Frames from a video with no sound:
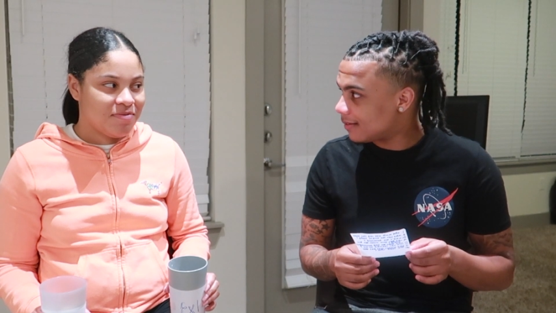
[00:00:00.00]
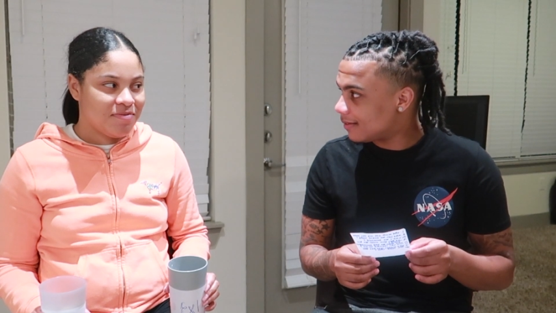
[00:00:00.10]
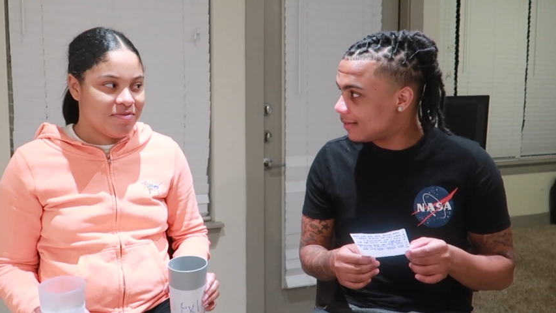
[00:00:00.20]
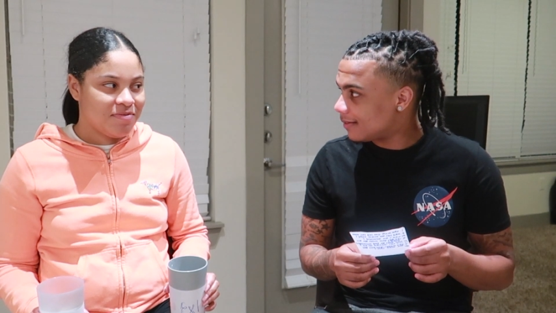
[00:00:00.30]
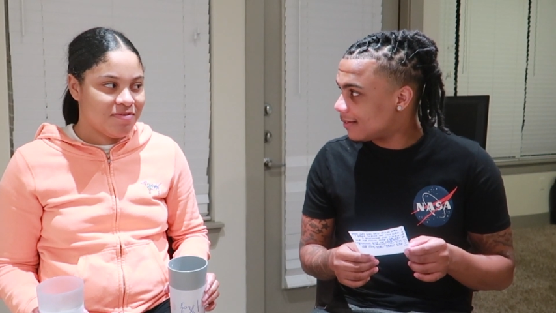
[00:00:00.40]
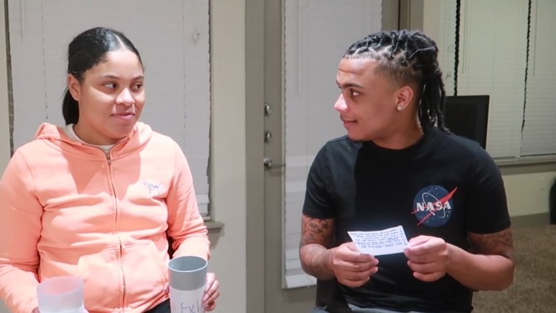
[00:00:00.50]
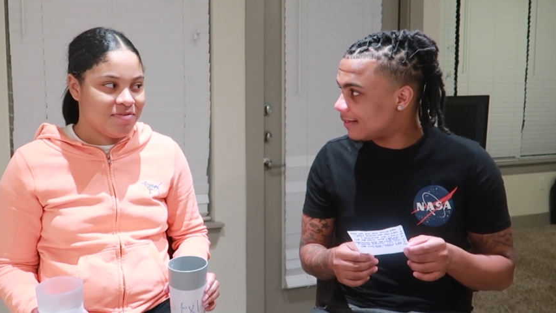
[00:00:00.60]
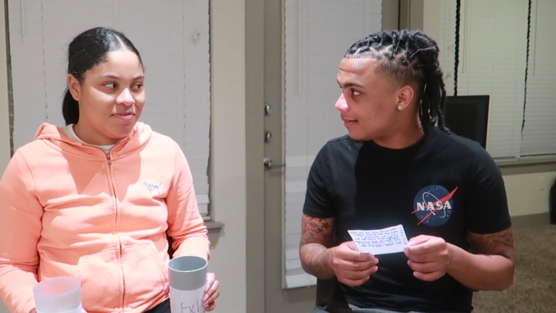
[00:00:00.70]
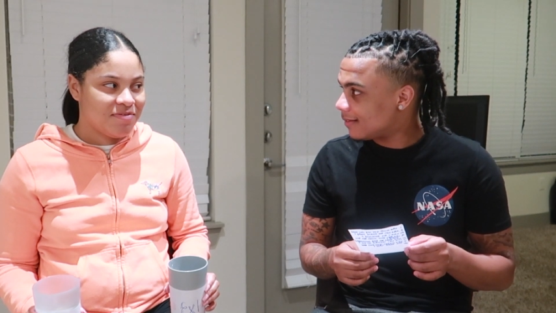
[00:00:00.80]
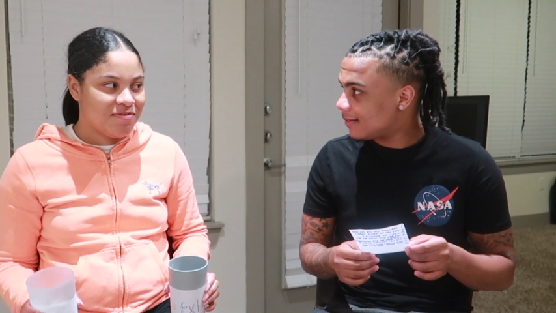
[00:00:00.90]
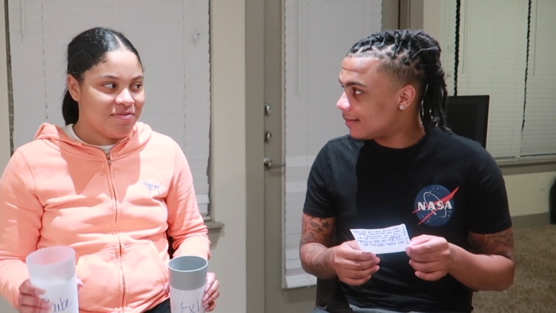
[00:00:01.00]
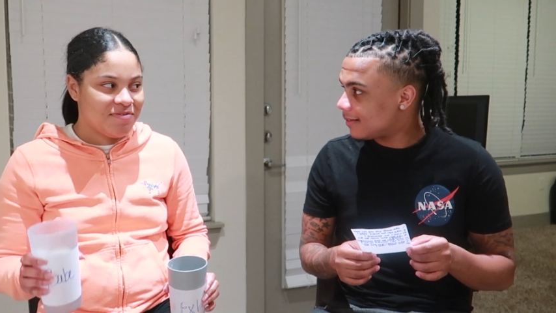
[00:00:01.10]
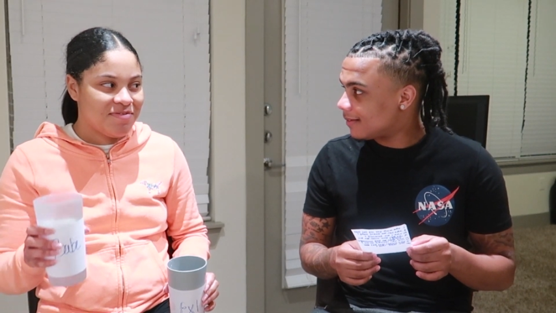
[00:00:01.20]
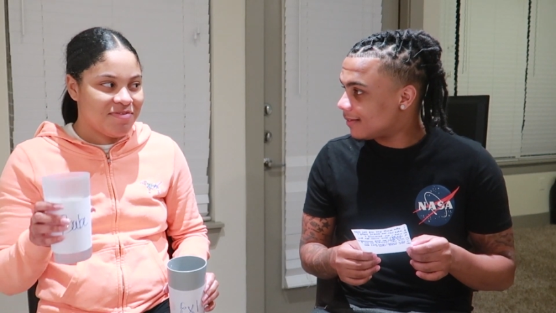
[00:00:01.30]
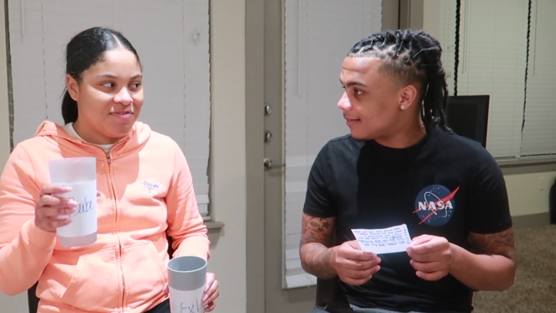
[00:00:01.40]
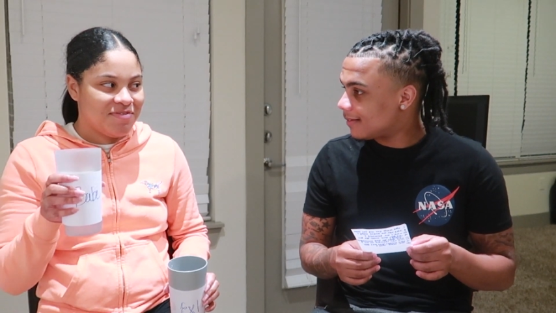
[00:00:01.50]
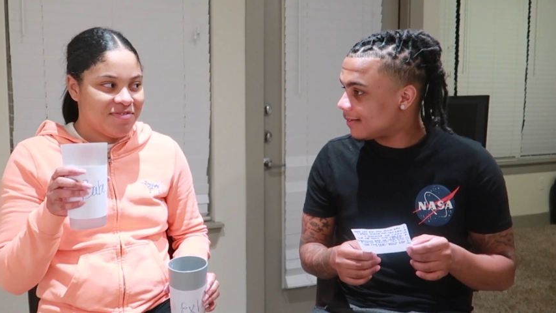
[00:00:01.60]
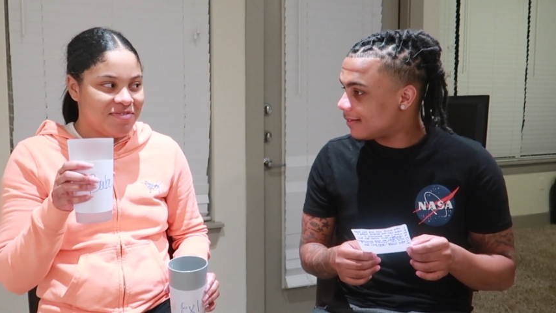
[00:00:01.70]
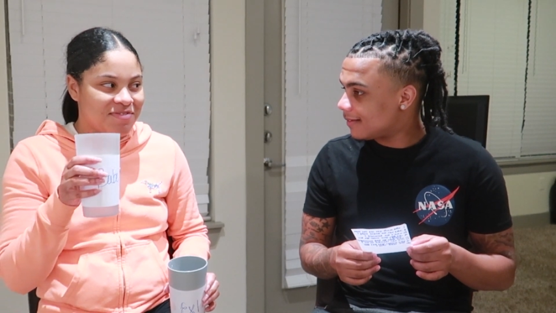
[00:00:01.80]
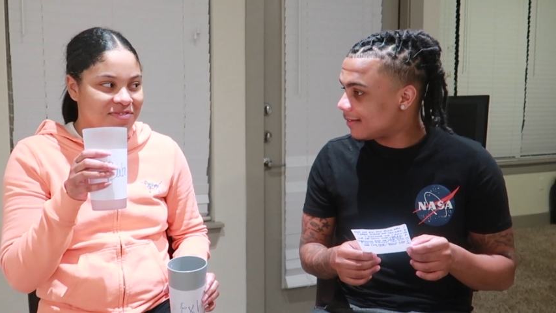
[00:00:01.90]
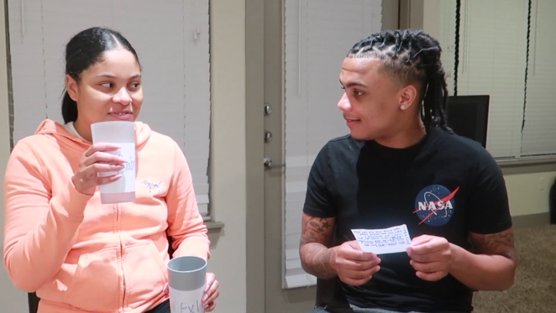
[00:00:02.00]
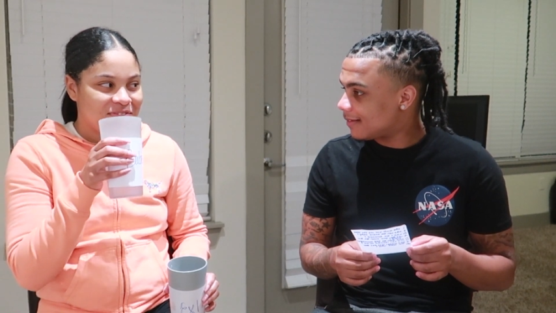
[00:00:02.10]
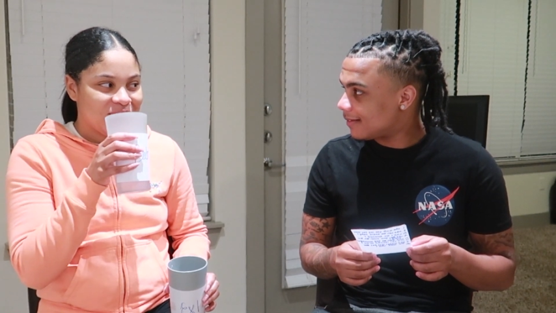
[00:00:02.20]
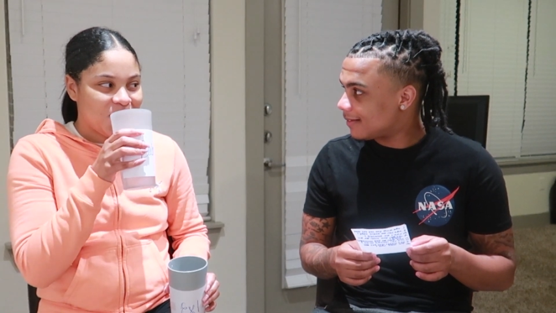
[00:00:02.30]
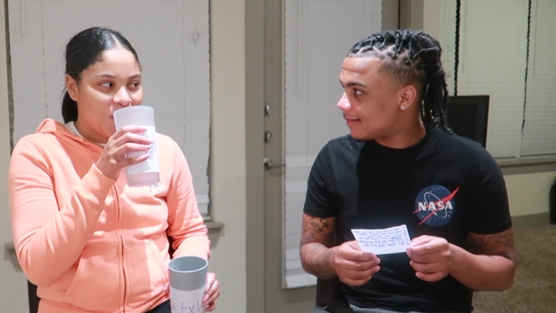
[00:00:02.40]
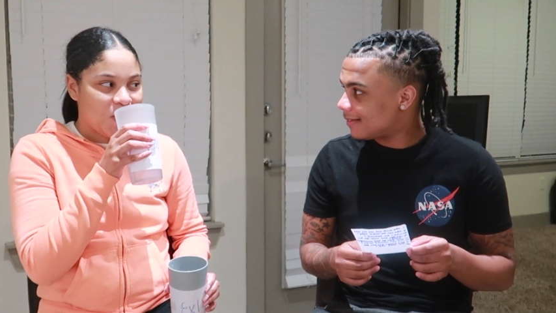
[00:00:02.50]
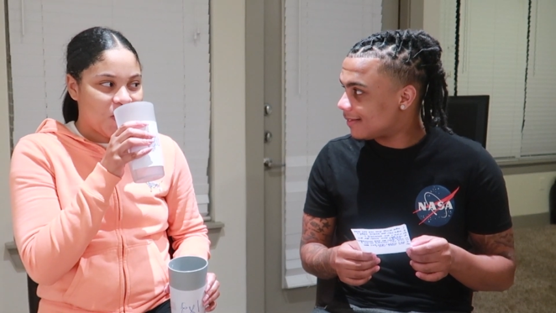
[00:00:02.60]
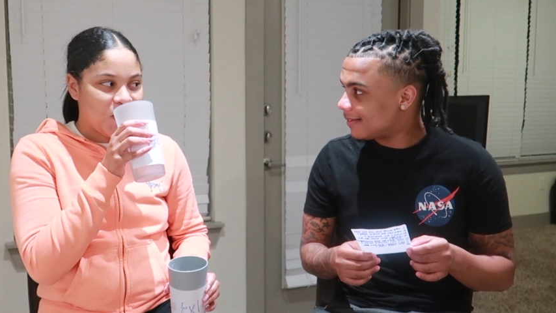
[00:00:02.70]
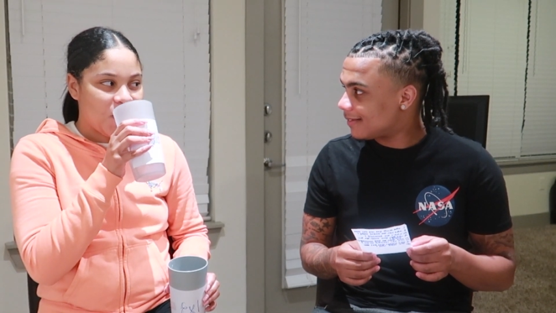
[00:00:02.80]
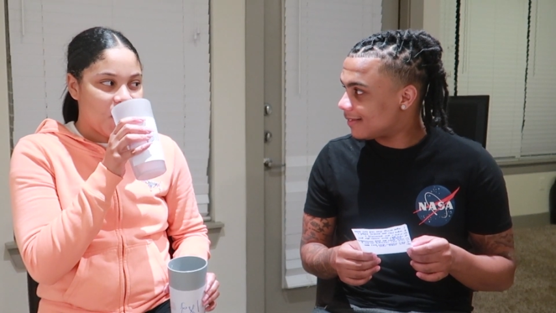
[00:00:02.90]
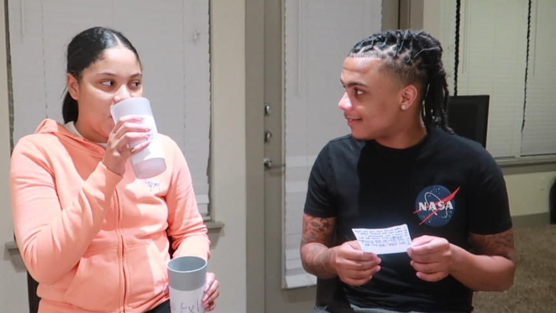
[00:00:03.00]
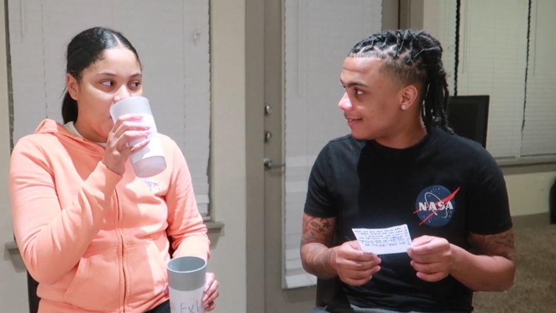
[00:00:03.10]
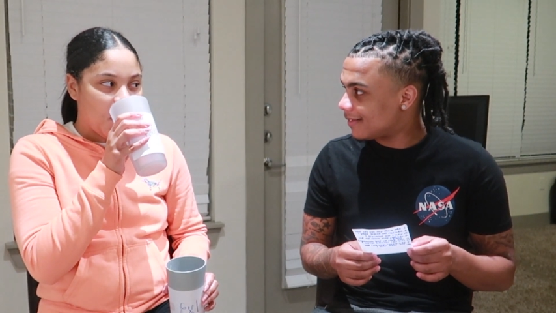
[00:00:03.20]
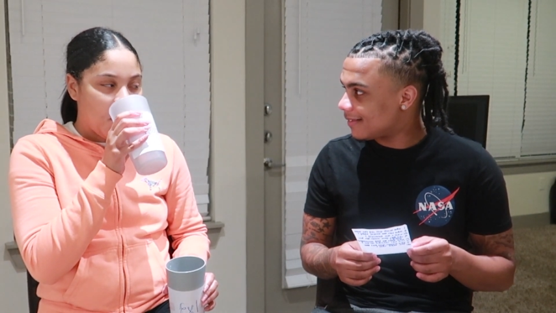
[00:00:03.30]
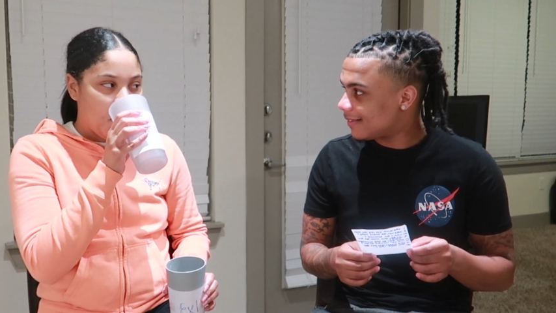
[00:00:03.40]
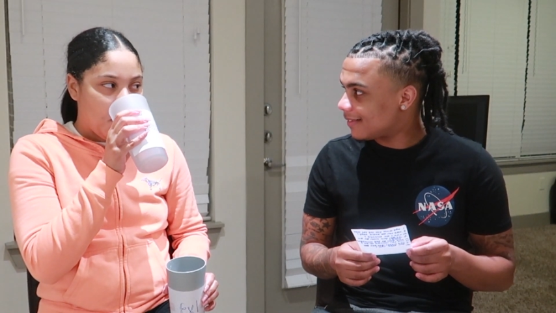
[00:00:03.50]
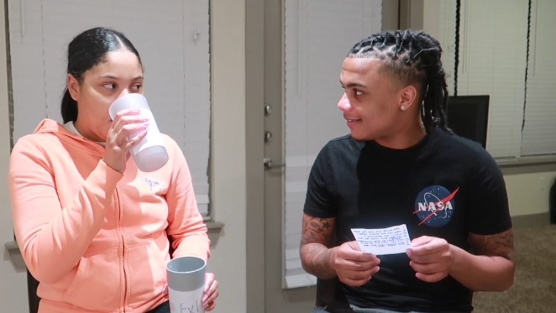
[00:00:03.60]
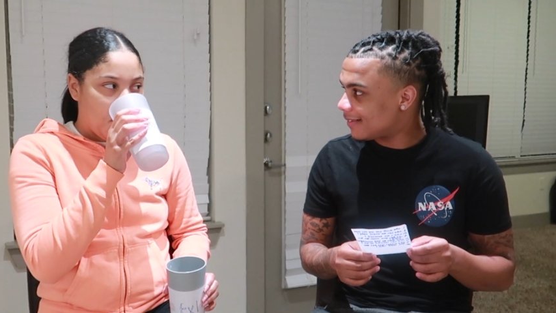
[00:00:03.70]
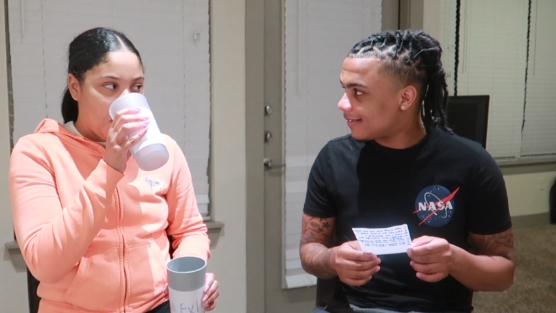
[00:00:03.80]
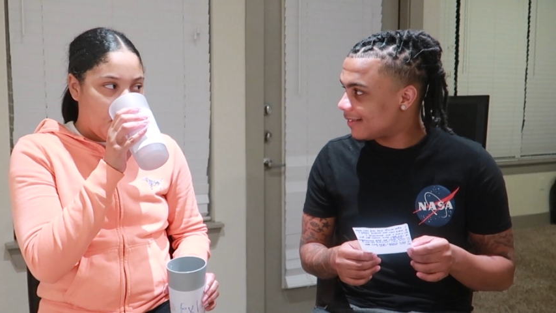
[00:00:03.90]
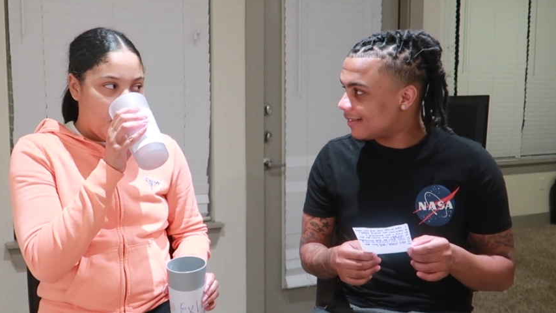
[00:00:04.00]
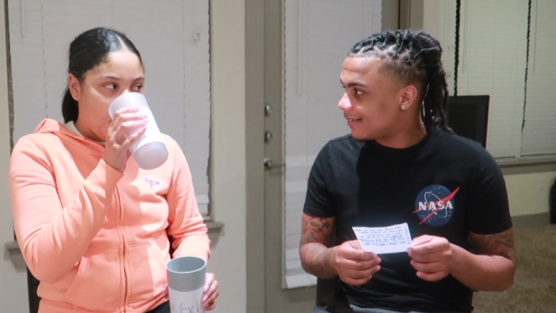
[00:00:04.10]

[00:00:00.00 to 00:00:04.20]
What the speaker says: Nothing is said.